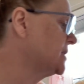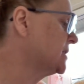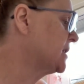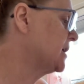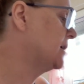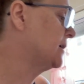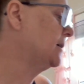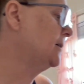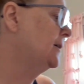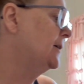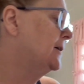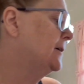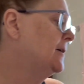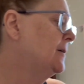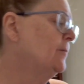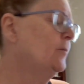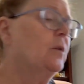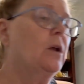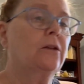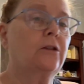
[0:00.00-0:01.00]
the
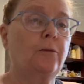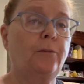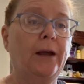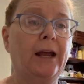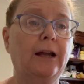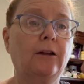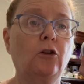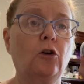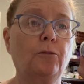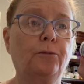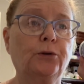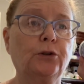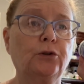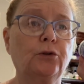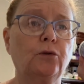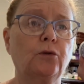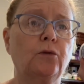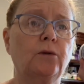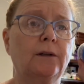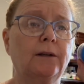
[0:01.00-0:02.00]
Phthalo
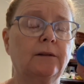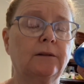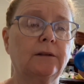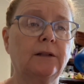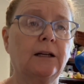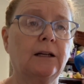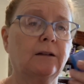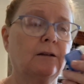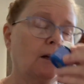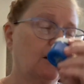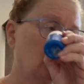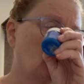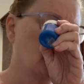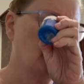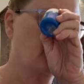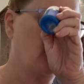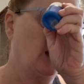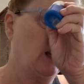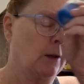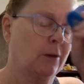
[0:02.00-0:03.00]
Blue and
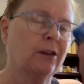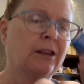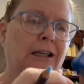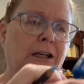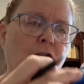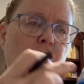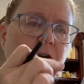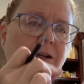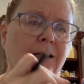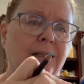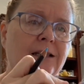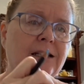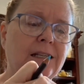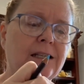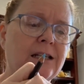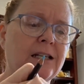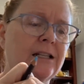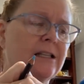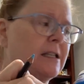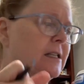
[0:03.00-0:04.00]
just make a thicker
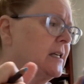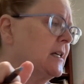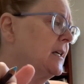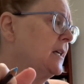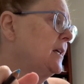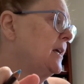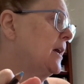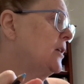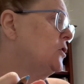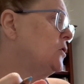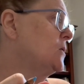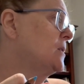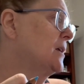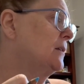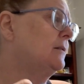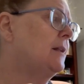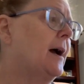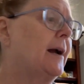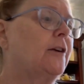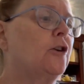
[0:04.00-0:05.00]
consistency and use a
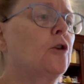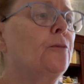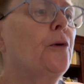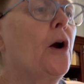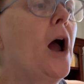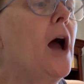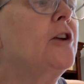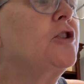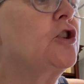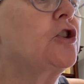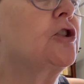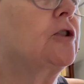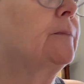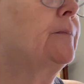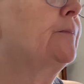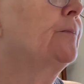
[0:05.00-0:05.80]
liner brush